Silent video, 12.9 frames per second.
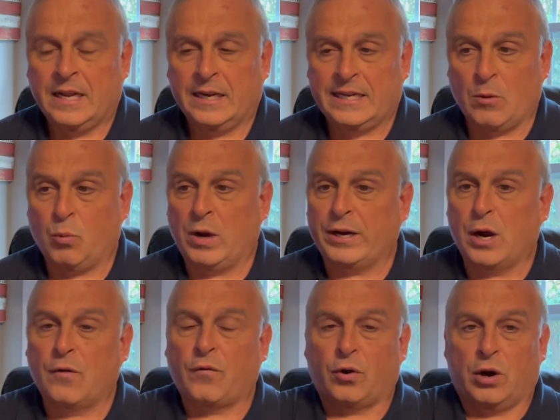get one
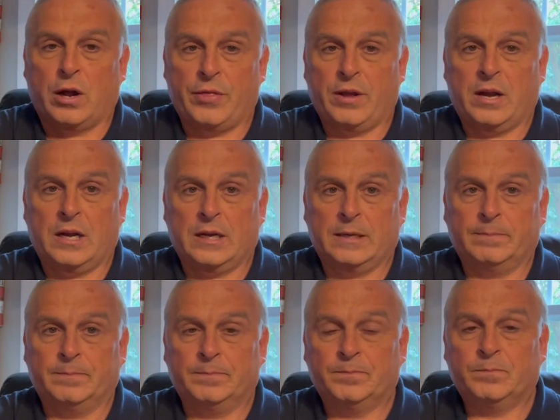over on
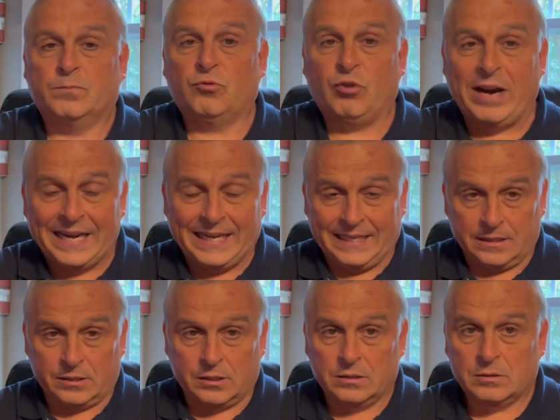the
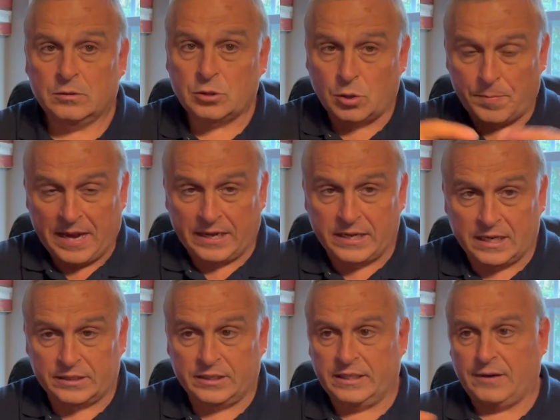ratings. There'll be a
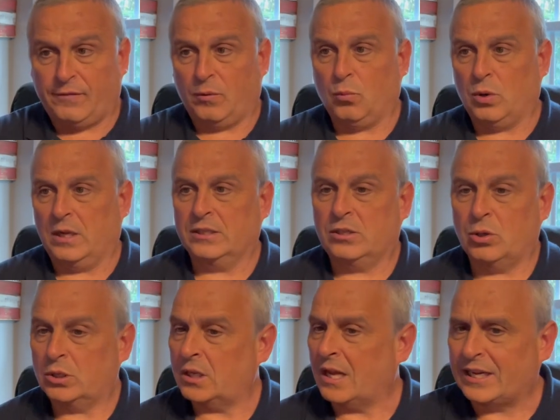dozen different ones. So
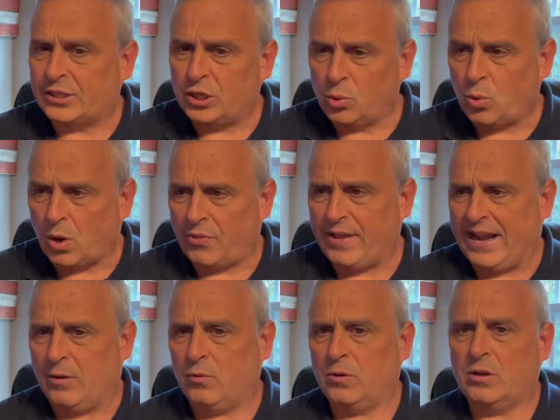there's a lot to on
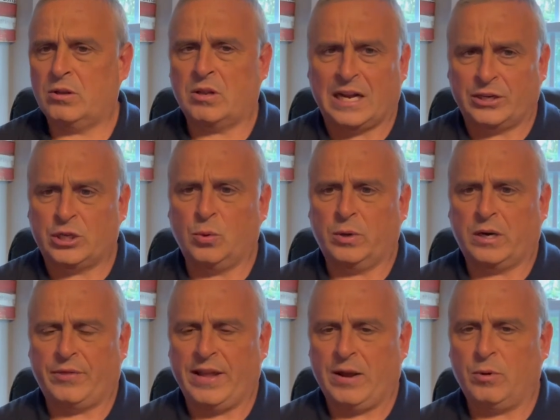that, a lot to it
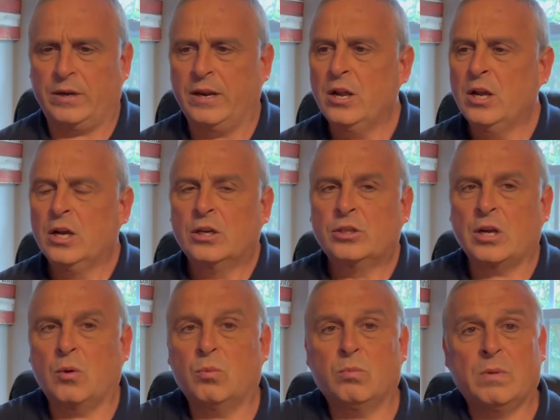on that one.
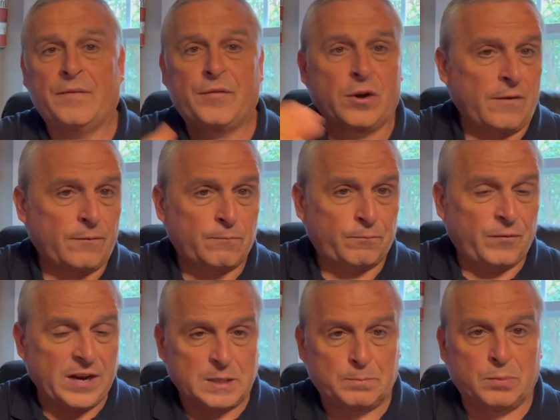So if you're on
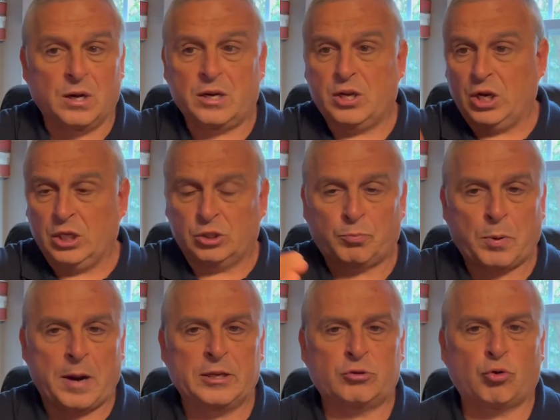Facebook, you can
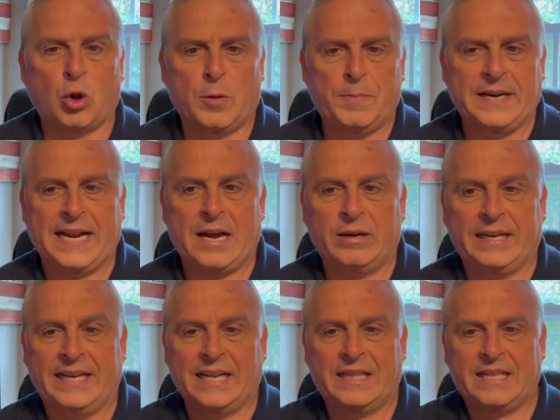probably scroll up and down
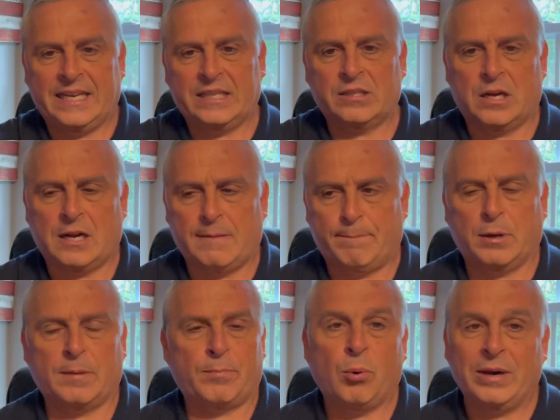and get these
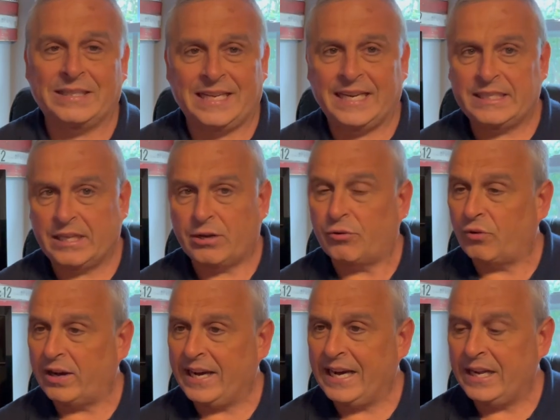bullet points easy to
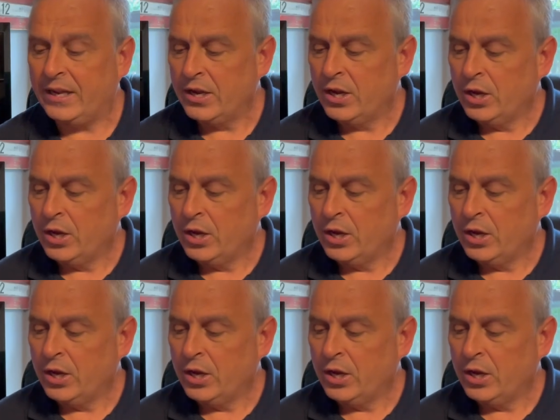read.